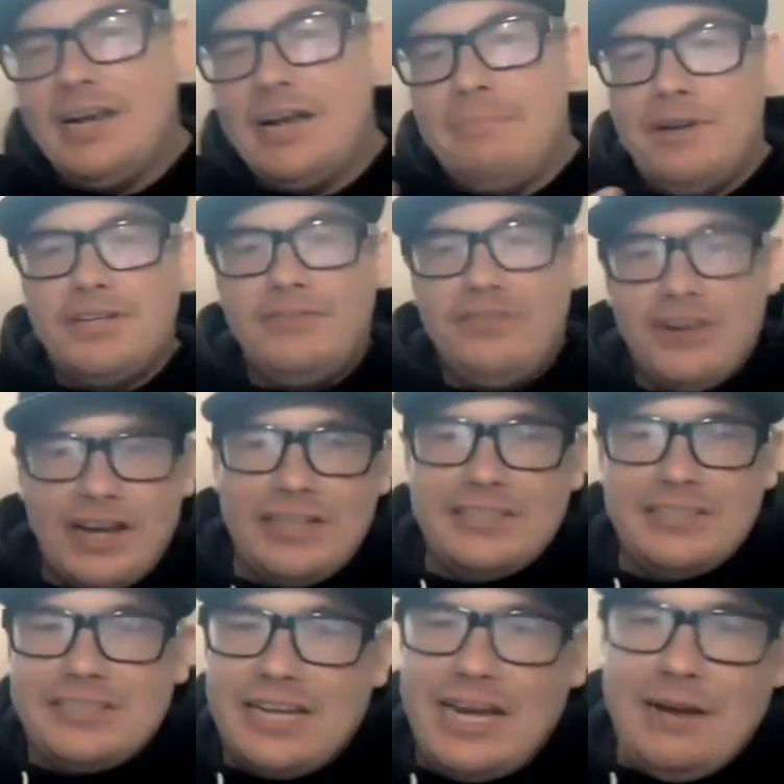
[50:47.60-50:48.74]
take up much of you
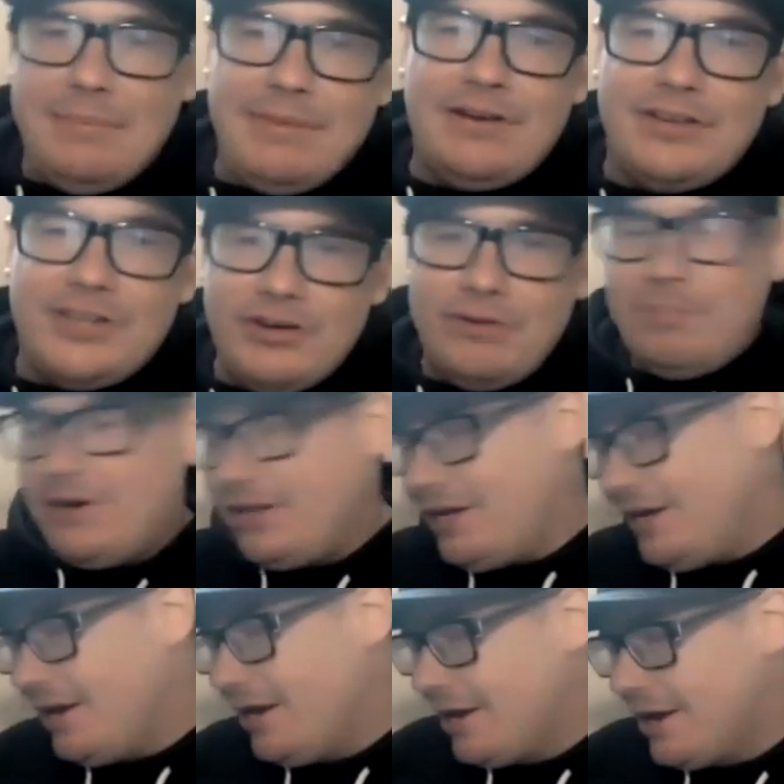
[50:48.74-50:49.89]
guys' time now too, but
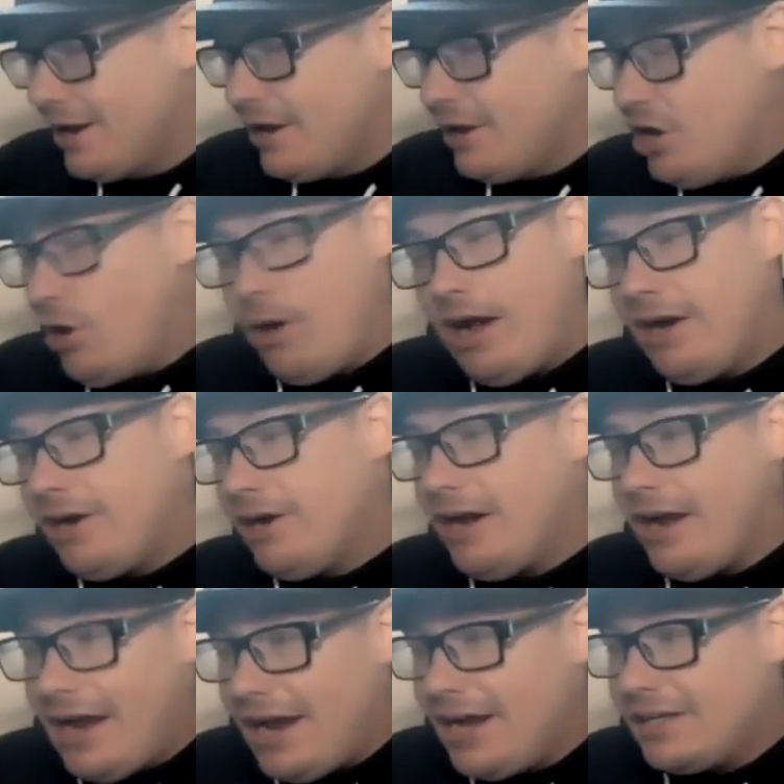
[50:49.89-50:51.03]
like yo, I
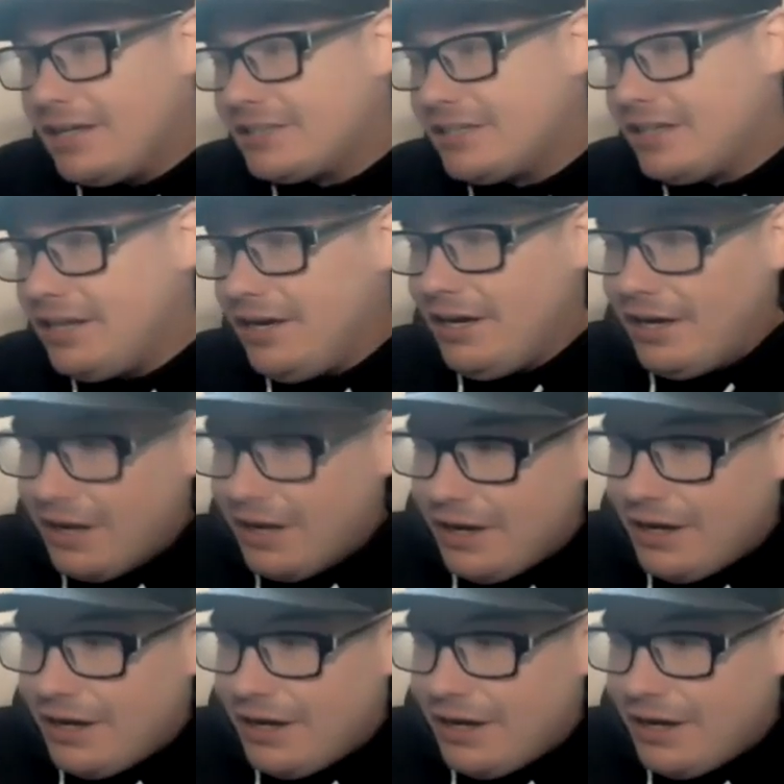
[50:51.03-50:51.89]
gotta ask like